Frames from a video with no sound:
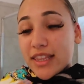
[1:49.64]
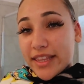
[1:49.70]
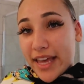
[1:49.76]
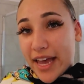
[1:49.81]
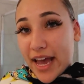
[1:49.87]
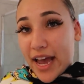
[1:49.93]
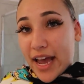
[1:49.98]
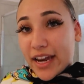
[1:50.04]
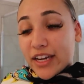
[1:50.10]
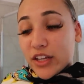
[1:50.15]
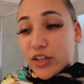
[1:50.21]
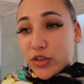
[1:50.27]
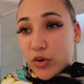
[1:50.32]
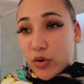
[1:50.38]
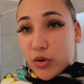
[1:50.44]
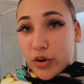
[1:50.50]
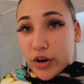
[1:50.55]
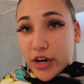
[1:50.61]
that
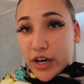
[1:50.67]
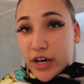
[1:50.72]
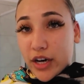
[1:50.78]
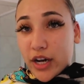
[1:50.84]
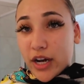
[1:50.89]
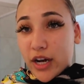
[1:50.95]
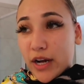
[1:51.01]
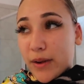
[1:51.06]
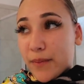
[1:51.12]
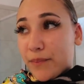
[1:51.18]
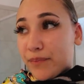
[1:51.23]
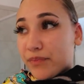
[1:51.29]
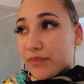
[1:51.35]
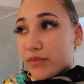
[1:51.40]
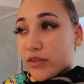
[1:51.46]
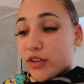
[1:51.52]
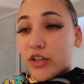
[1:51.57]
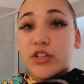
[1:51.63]
your
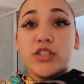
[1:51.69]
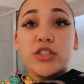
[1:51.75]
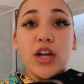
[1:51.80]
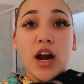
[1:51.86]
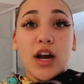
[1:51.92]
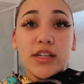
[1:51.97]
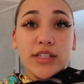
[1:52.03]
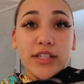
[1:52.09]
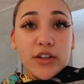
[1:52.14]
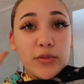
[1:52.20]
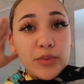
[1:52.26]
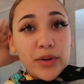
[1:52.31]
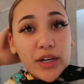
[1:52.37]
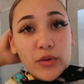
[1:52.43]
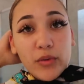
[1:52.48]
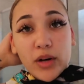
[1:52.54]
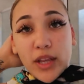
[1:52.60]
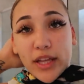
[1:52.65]
um, your scars heal
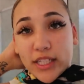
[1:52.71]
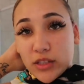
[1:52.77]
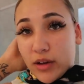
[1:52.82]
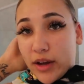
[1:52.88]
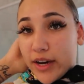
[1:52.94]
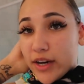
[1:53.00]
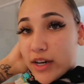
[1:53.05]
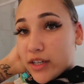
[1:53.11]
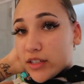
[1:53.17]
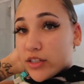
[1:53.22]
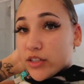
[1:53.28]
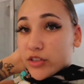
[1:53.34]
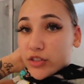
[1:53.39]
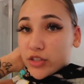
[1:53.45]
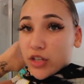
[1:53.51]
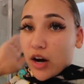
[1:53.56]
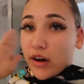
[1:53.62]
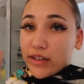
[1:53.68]
pretty well. so I heard
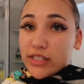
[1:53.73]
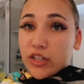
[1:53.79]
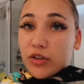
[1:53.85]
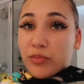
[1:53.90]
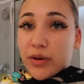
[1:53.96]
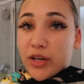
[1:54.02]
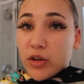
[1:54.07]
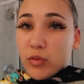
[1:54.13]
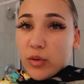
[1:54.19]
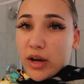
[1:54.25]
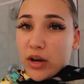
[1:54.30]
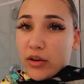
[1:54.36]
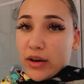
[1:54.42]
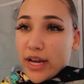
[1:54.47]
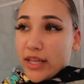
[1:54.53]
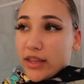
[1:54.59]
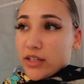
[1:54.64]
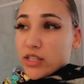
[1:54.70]
your scars heal pretty
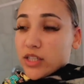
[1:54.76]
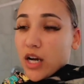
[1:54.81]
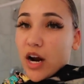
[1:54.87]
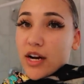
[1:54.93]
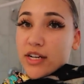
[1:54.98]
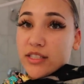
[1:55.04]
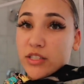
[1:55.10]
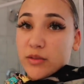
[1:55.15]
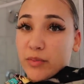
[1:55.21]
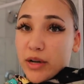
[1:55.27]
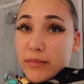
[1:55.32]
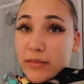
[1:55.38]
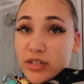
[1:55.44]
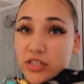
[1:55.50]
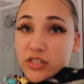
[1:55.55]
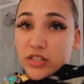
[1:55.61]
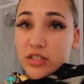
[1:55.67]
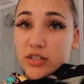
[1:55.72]
well and the scars pretty
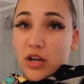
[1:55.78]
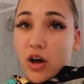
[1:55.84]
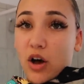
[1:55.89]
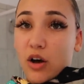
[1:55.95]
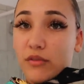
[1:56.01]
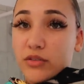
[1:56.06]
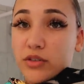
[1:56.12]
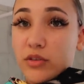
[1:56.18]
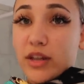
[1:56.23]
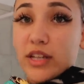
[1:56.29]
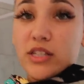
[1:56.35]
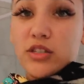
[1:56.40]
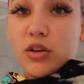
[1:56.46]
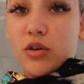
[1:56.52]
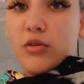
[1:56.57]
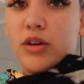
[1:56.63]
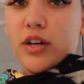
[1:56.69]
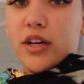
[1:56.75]
much dissolve. So that's
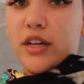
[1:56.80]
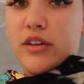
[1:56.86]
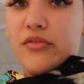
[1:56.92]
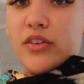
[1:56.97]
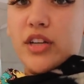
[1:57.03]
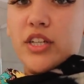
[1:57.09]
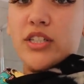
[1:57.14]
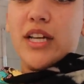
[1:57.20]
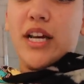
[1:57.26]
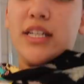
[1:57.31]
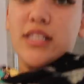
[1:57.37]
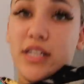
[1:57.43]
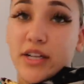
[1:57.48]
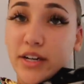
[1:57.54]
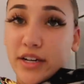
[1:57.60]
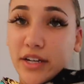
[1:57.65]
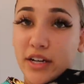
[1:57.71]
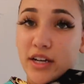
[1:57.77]
so good for the chest
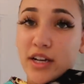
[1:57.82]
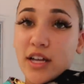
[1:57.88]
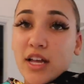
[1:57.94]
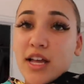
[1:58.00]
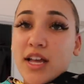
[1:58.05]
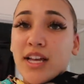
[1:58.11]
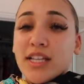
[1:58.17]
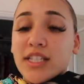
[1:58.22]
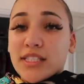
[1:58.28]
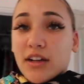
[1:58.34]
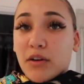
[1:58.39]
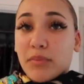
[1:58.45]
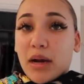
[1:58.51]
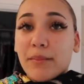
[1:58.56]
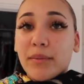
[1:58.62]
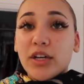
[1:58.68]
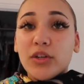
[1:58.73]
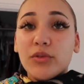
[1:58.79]
area. So,
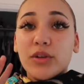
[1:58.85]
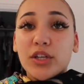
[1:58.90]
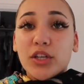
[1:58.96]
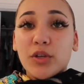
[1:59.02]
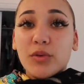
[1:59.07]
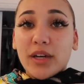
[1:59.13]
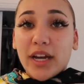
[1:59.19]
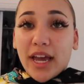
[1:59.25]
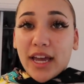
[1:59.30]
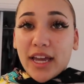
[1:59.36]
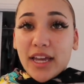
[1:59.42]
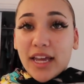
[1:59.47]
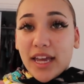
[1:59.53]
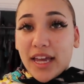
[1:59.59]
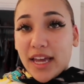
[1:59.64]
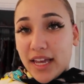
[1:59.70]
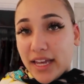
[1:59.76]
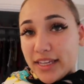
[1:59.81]
but I'm gonna do a Q&A
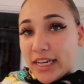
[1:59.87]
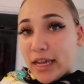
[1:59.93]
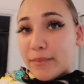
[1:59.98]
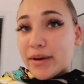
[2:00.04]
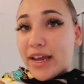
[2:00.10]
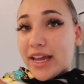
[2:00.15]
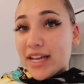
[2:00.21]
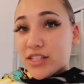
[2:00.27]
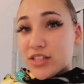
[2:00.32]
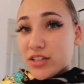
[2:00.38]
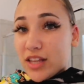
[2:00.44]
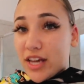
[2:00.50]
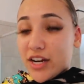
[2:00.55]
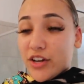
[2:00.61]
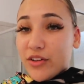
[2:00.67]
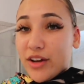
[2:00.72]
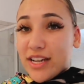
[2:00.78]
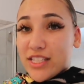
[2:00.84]
and I'm gonna answer a
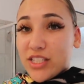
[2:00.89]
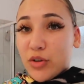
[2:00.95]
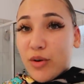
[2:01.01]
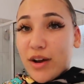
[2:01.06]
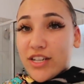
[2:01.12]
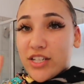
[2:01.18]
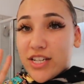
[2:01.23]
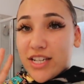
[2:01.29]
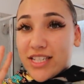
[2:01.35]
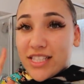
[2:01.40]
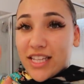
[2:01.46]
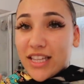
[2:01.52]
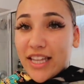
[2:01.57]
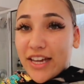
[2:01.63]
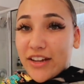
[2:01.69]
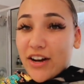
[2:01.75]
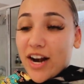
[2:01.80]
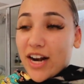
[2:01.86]
lot of you guys' questions
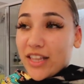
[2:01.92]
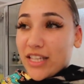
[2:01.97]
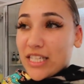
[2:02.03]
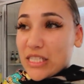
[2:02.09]
later on in